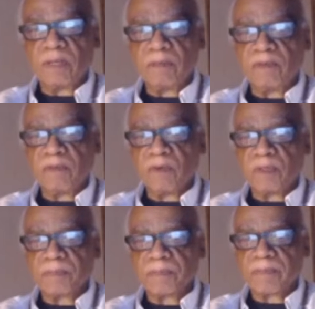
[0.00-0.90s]
done
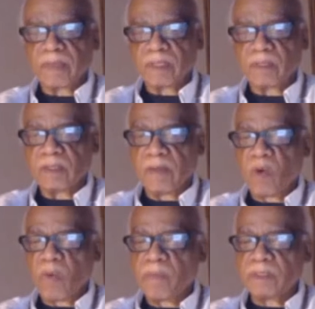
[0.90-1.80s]
before. So that
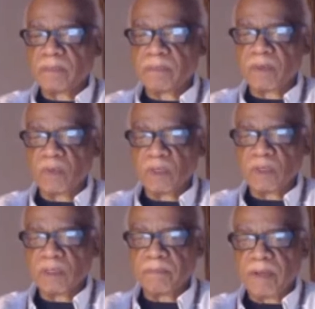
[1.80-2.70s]
opens up the
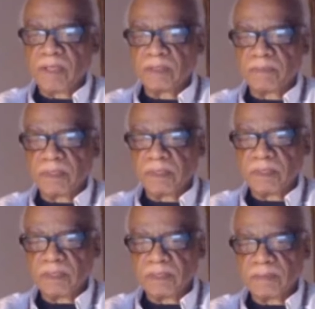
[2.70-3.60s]
world of
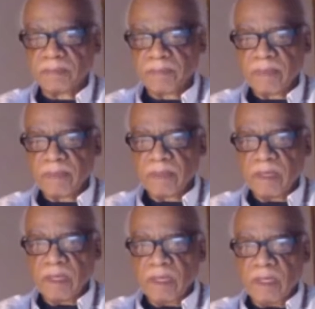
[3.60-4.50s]
possibilities.
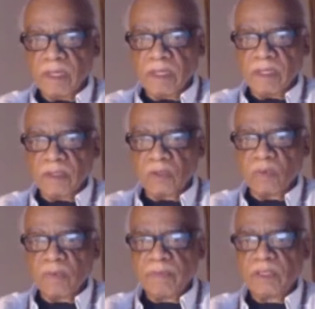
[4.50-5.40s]
So
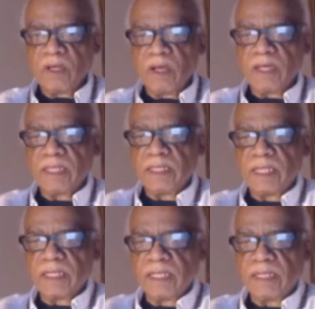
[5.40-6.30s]
we'll be
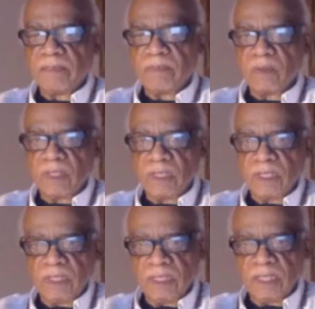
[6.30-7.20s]
talking again about
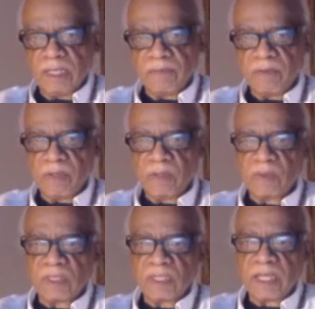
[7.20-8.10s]
the
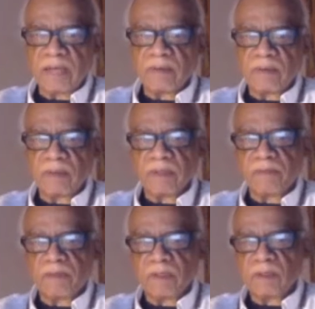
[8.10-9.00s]
frequency counter
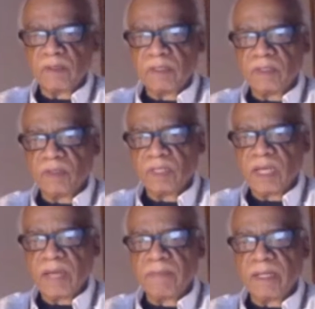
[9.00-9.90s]
filter in your
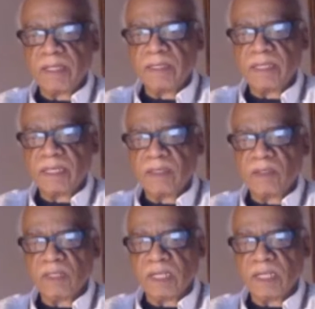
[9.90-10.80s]
timeline and
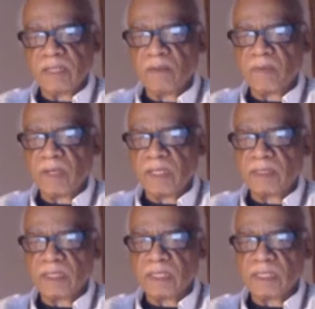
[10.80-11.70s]
looking at other
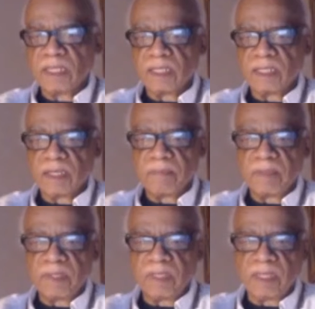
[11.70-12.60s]
ways that it can
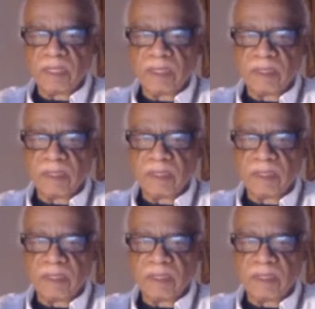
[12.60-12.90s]
be